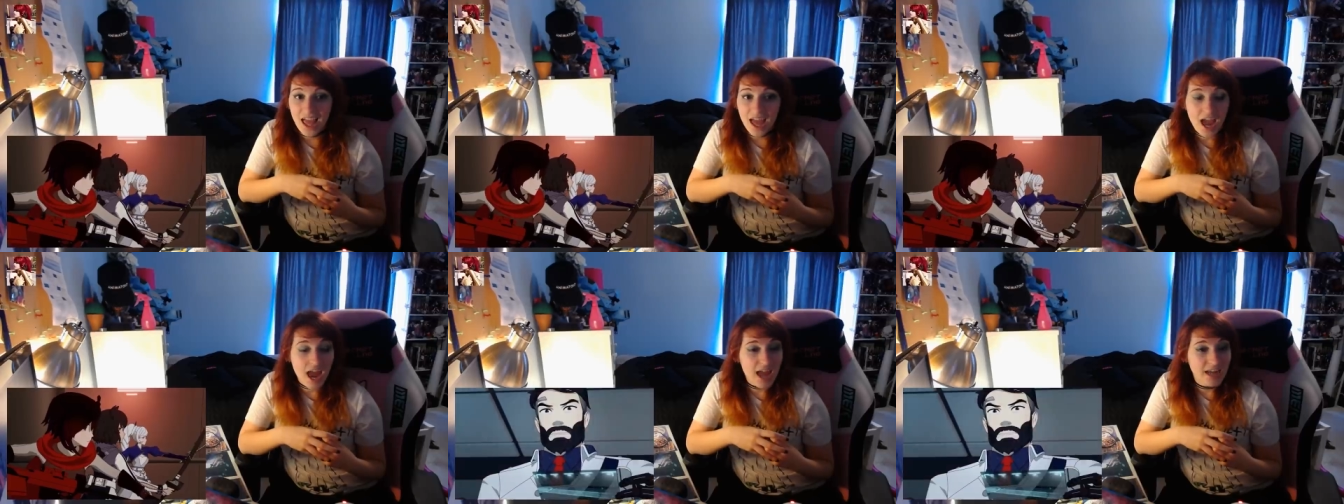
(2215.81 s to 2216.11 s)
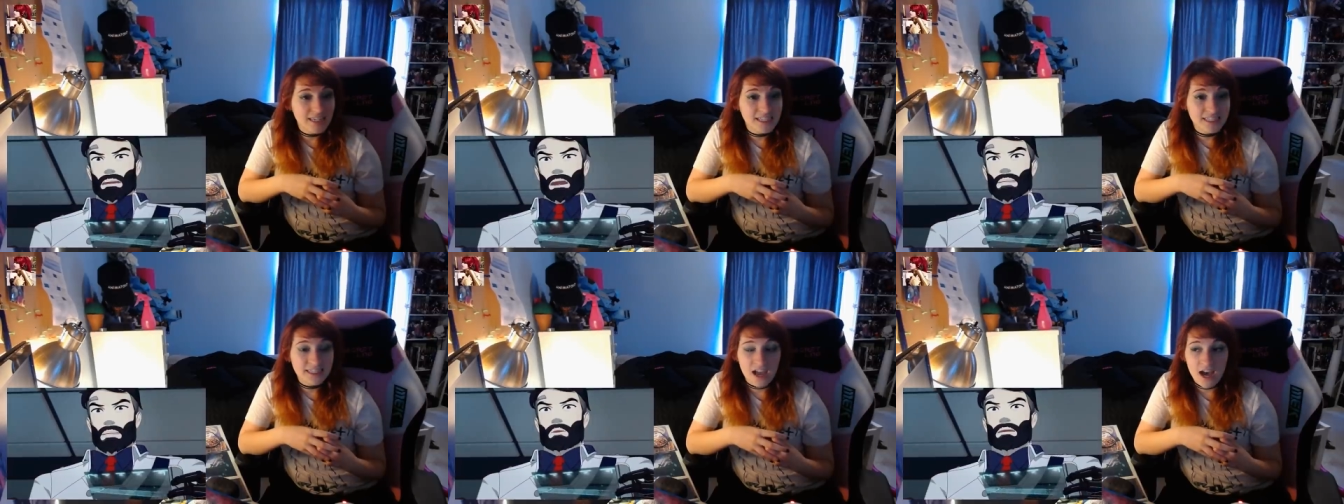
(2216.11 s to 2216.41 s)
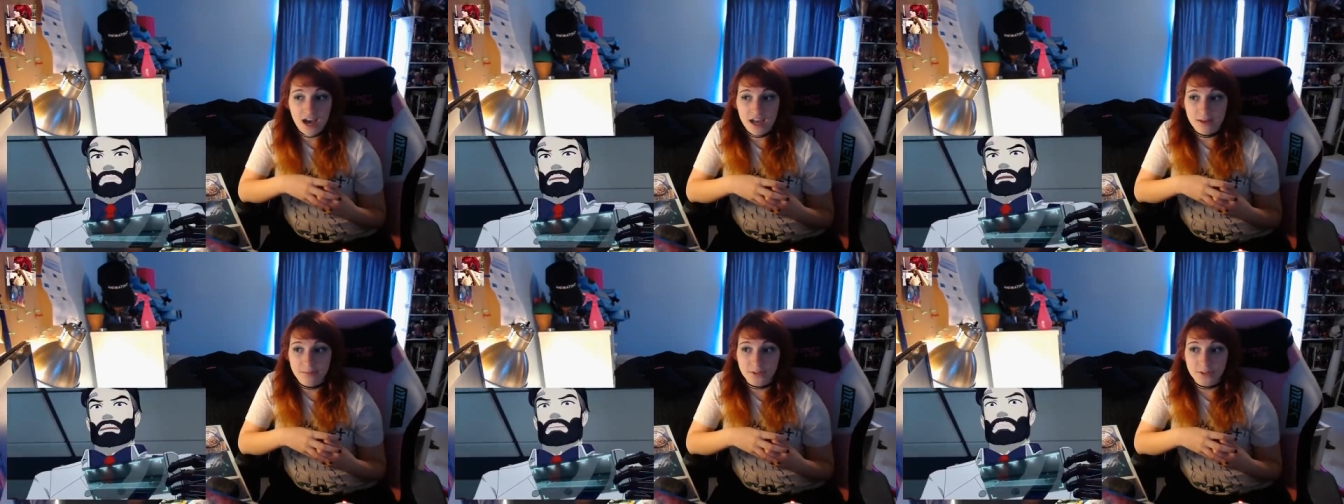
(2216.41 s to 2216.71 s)
any
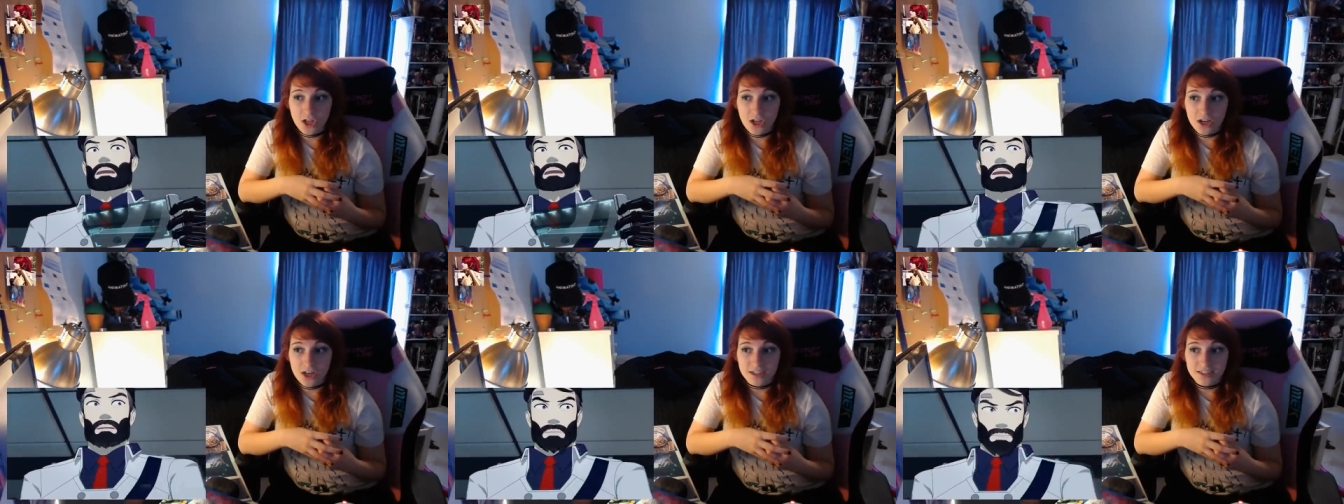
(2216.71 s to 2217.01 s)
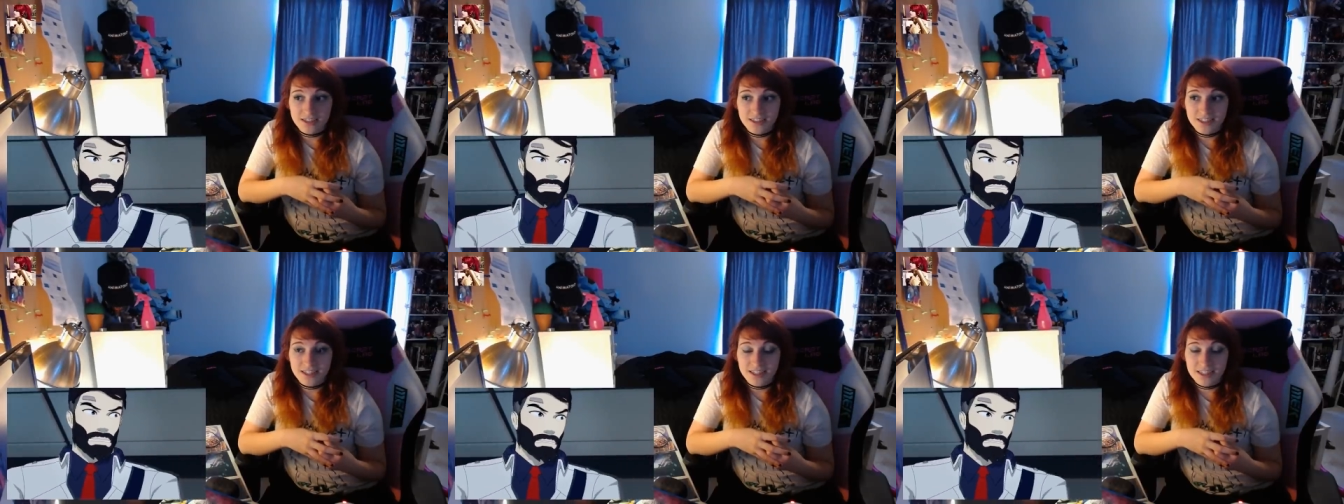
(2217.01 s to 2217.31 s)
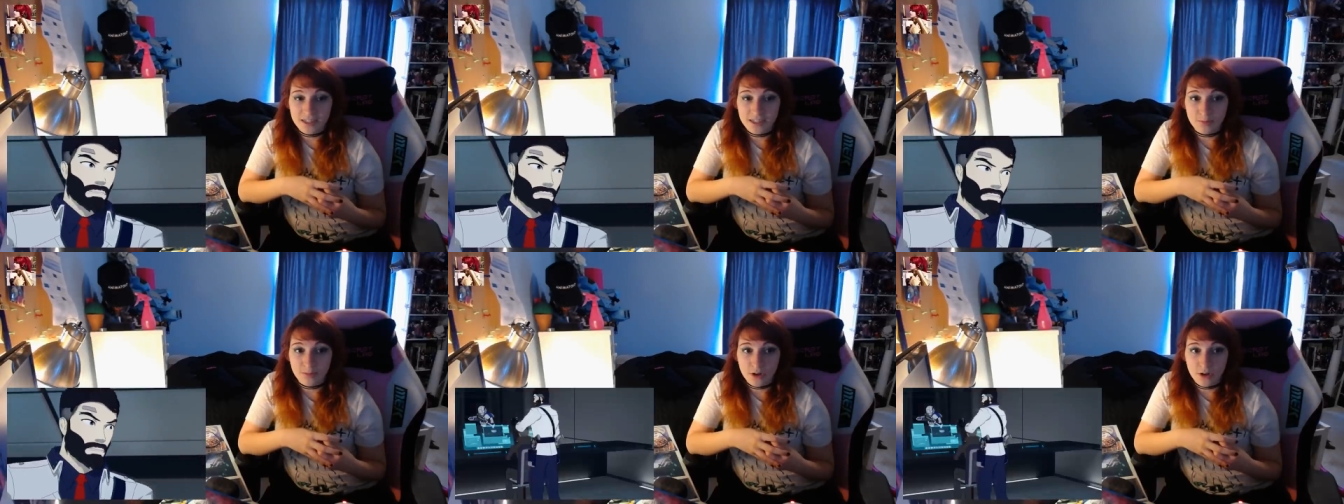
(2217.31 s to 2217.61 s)
time lost
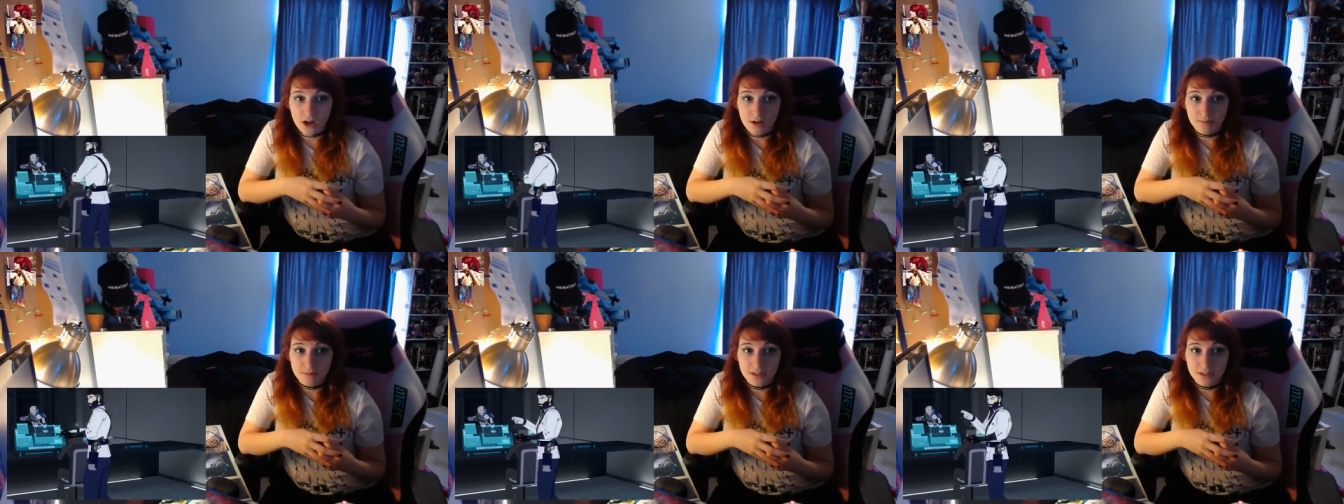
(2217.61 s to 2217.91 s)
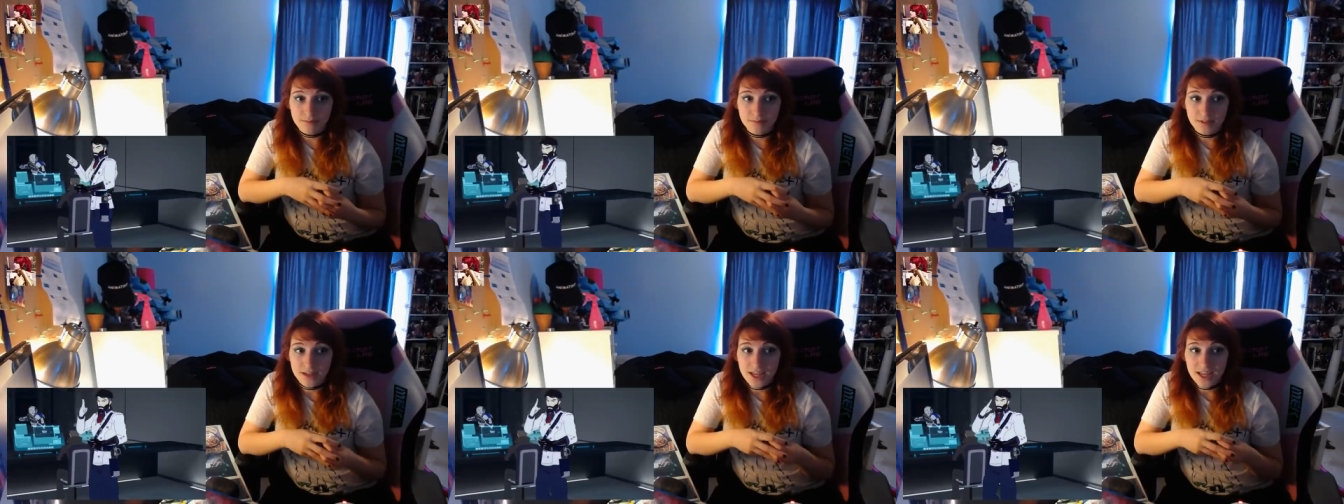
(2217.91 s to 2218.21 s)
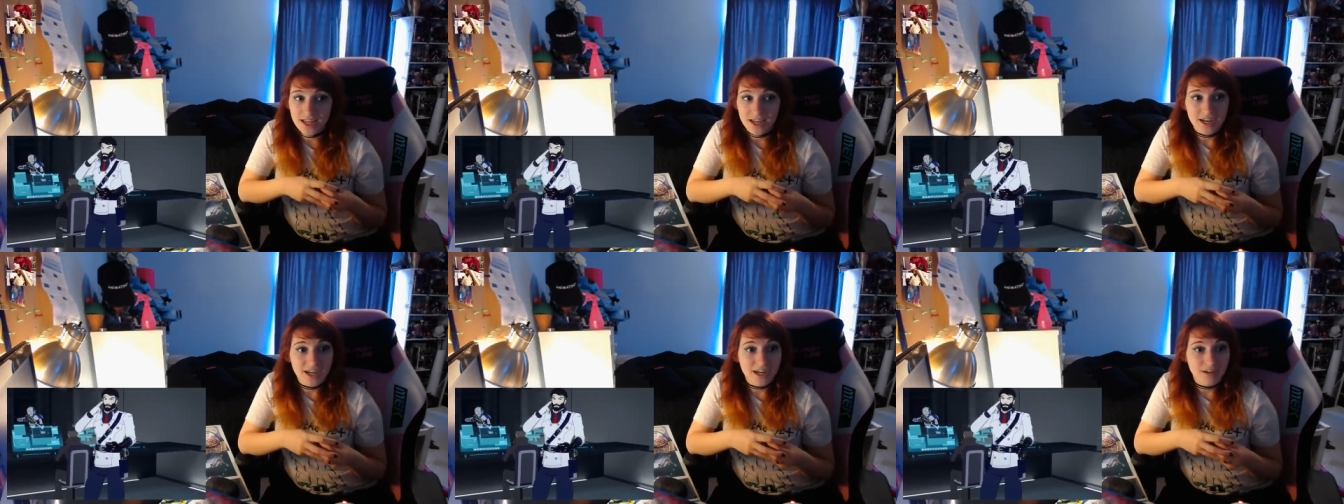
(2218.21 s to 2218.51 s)
is a problem.
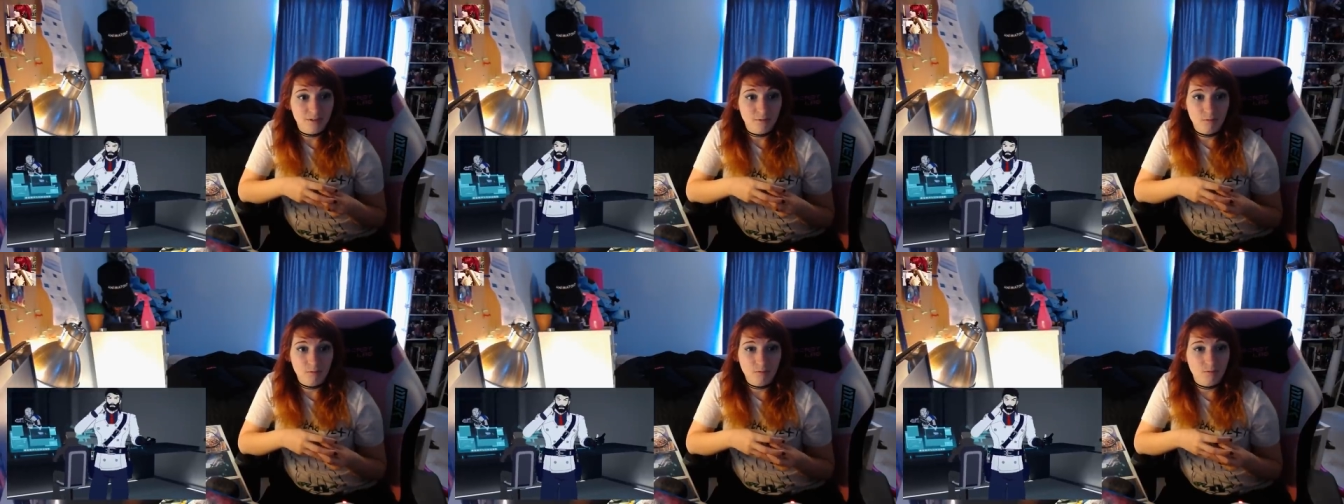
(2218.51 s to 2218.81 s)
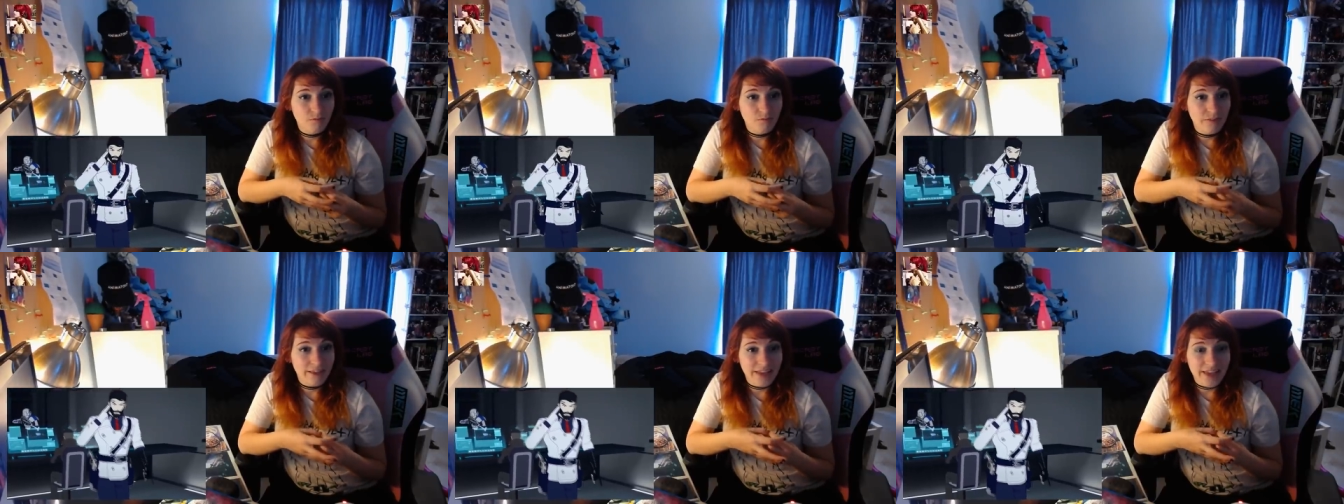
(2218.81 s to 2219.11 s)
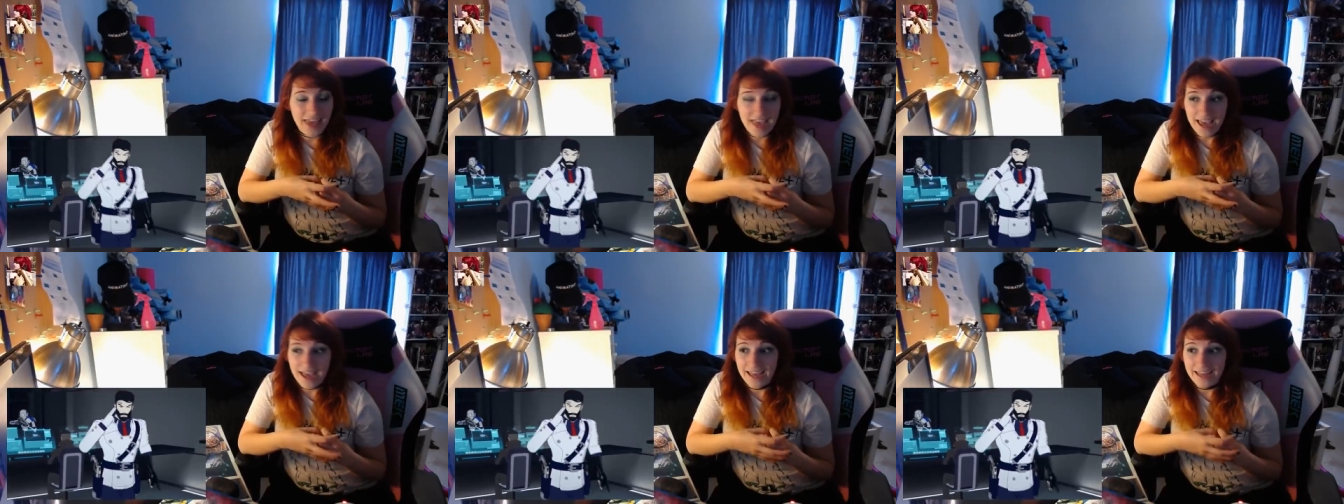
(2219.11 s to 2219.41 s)
Like
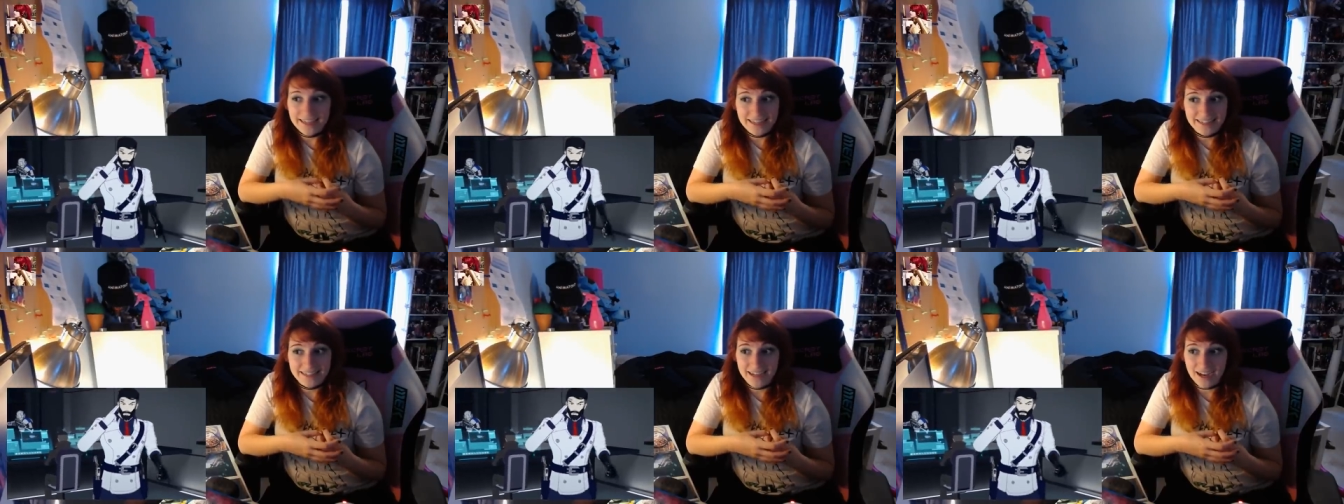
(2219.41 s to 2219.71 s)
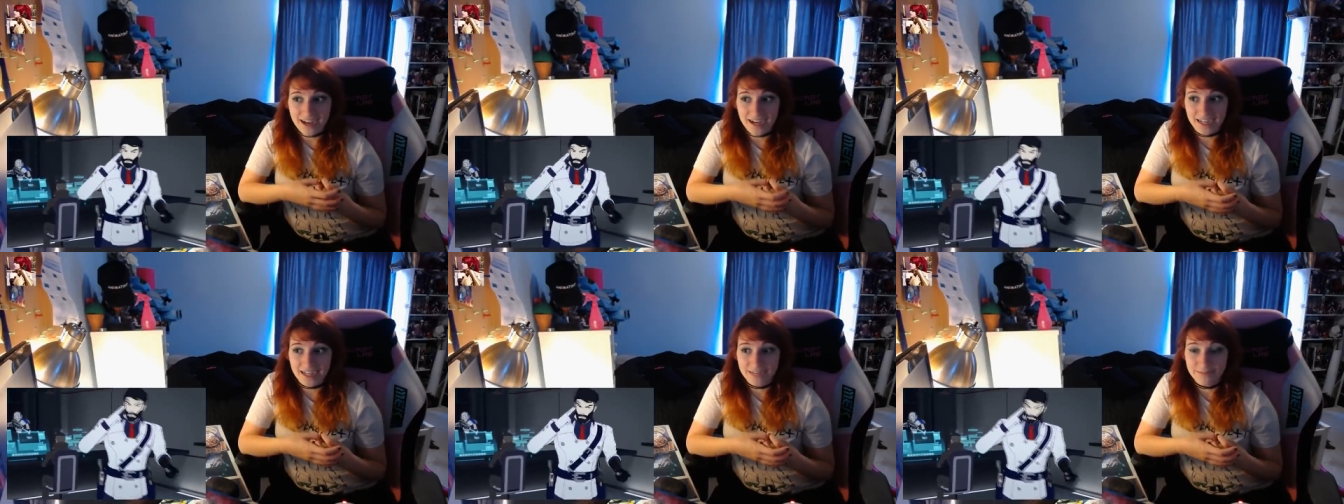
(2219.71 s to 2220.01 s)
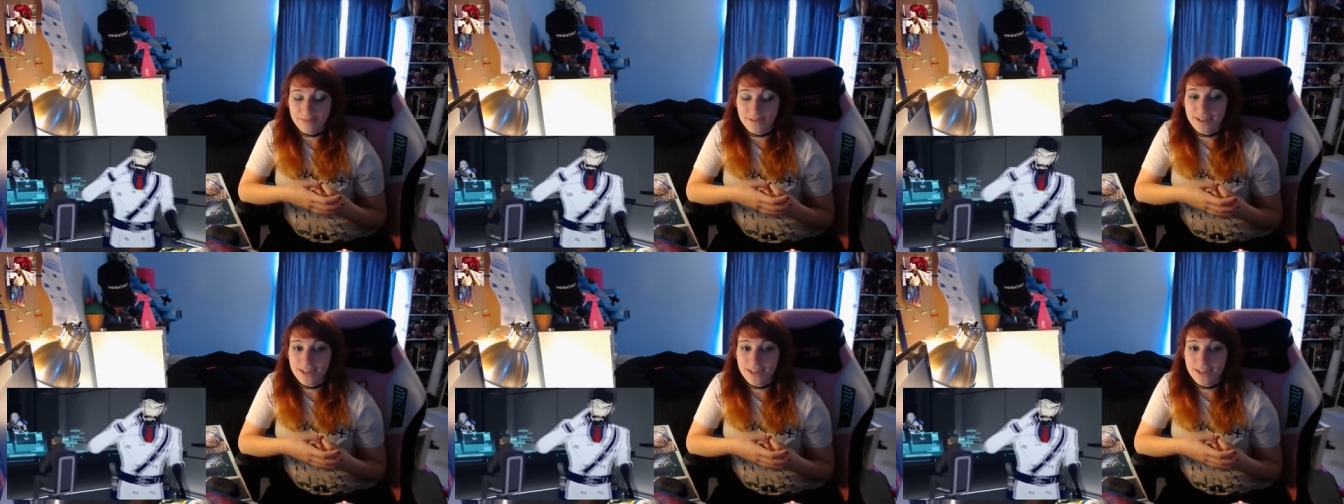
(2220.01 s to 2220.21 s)
any time.